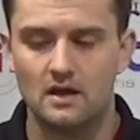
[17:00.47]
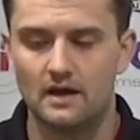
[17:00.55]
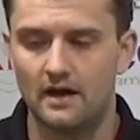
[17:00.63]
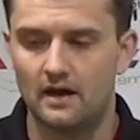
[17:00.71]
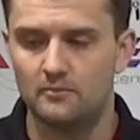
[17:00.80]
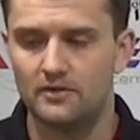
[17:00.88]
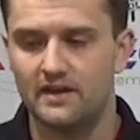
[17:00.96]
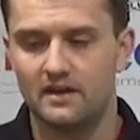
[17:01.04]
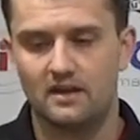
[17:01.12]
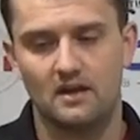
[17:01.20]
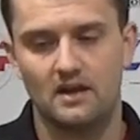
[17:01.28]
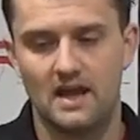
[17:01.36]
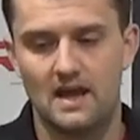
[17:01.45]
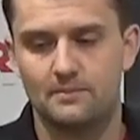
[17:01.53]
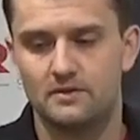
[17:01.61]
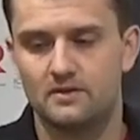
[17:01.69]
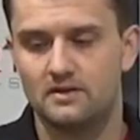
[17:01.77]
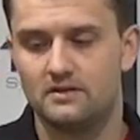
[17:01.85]
um, but that can
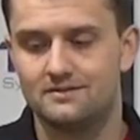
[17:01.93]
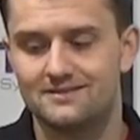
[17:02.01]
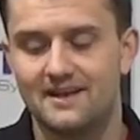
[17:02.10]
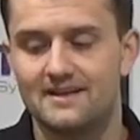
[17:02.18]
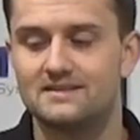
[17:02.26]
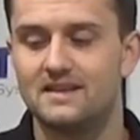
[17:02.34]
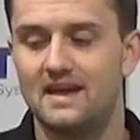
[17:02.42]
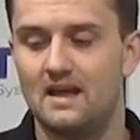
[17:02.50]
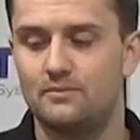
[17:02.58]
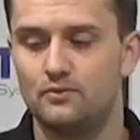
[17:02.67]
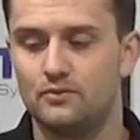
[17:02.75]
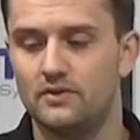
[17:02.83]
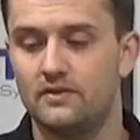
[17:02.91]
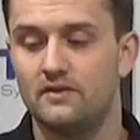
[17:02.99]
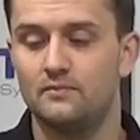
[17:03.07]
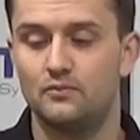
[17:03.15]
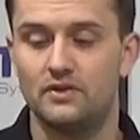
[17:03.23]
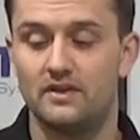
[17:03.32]
happen or tends to happen with,
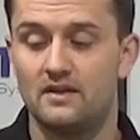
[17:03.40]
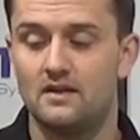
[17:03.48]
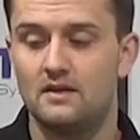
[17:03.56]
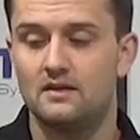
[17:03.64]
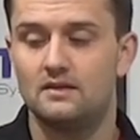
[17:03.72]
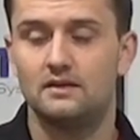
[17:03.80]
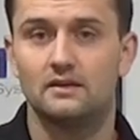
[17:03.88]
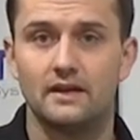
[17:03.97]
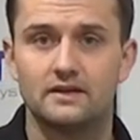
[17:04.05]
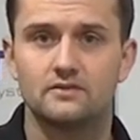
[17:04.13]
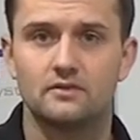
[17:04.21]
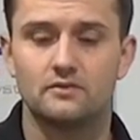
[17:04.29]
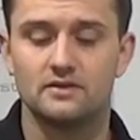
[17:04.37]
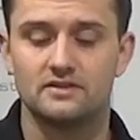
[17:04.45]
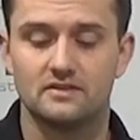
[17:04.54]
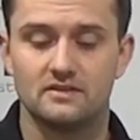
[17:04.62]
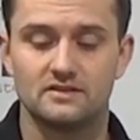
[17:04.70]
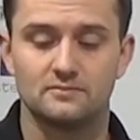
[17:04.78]
with electric
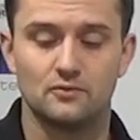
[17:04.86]
grease guns